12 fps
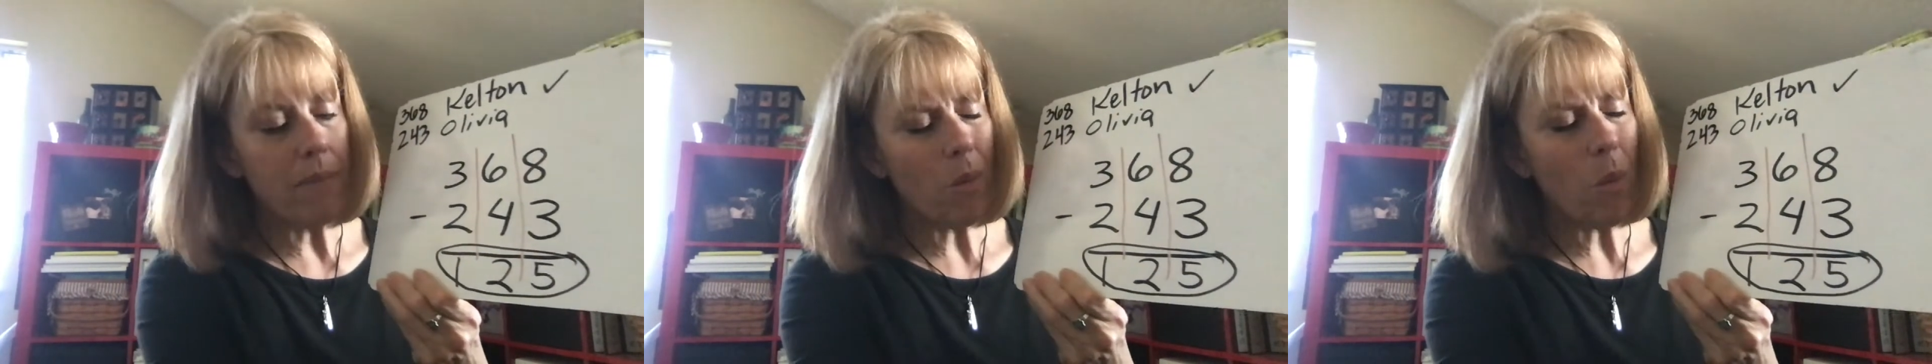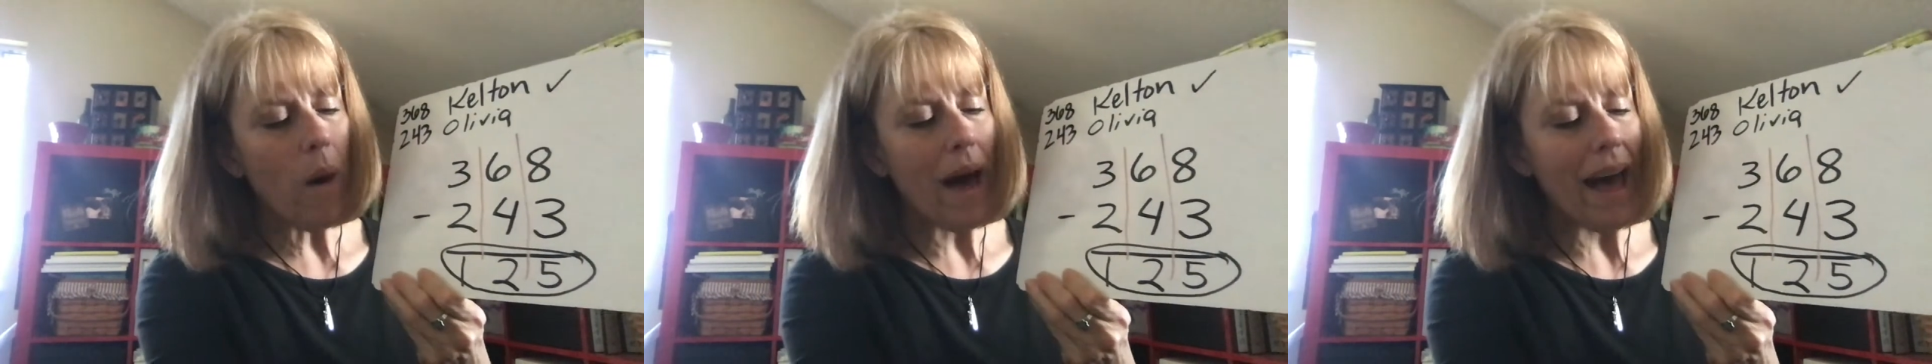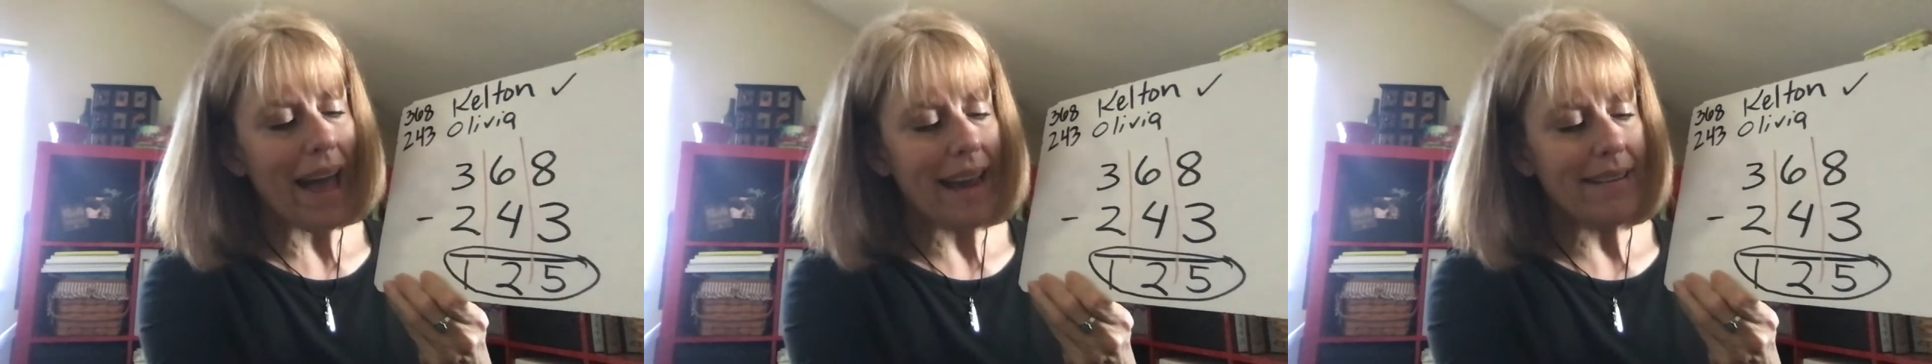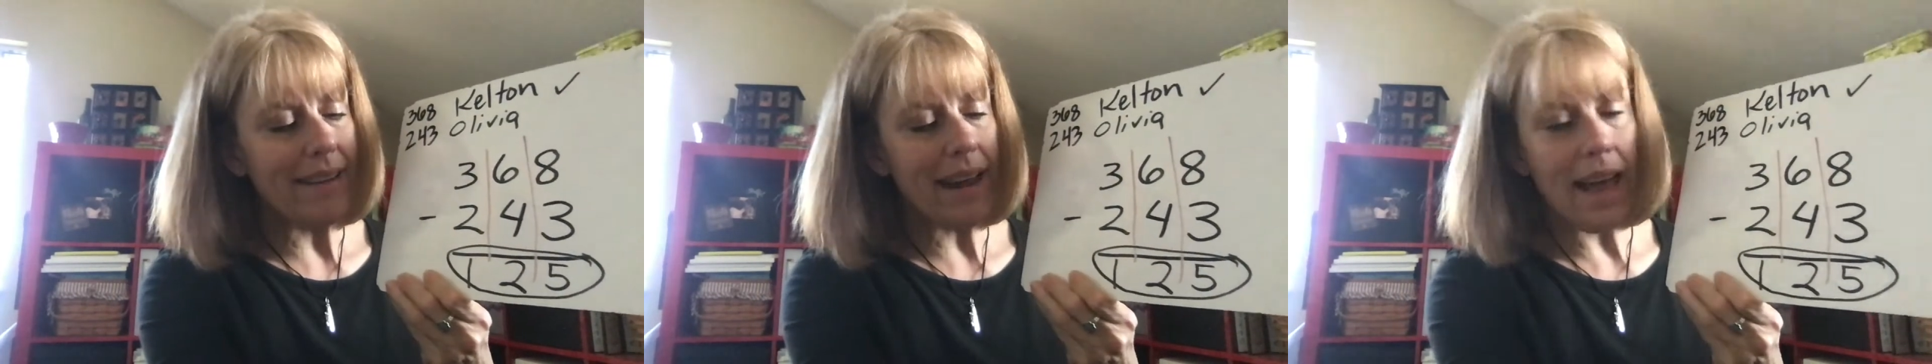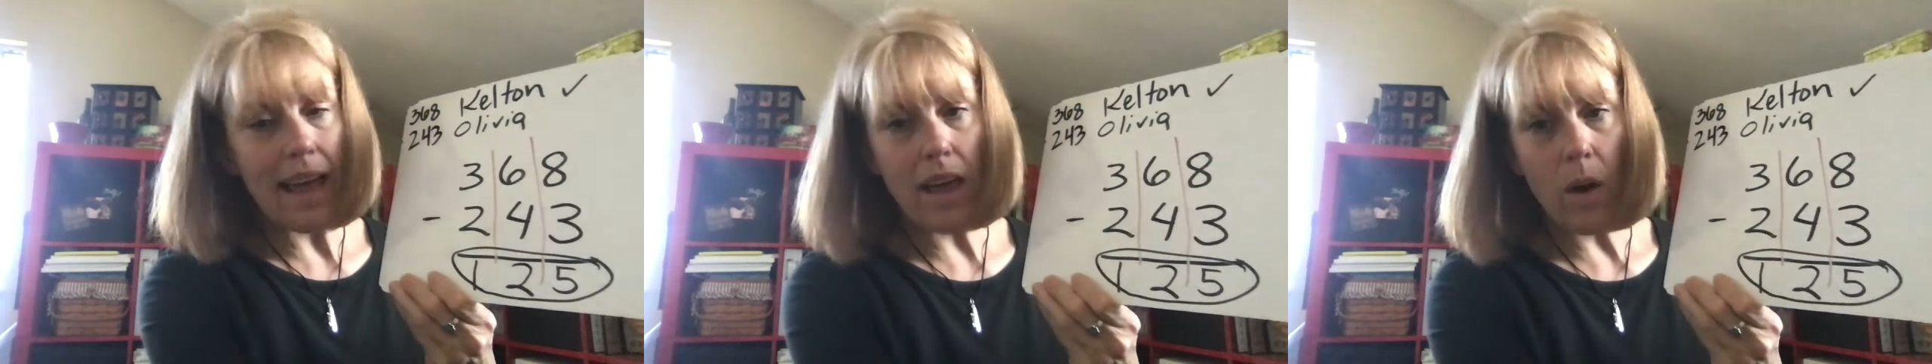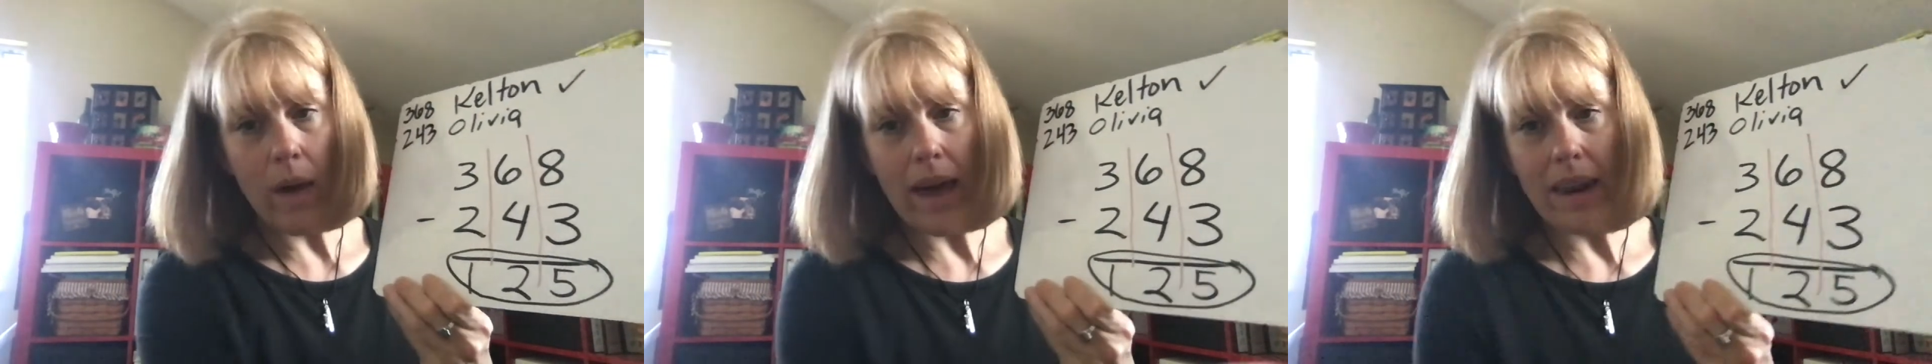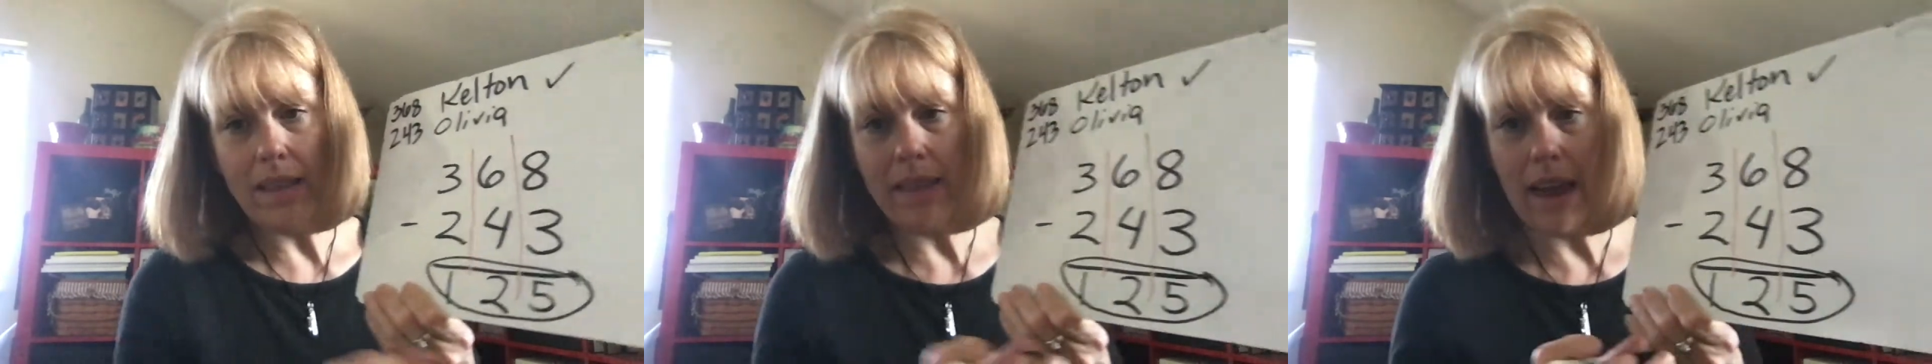why did I go ahead and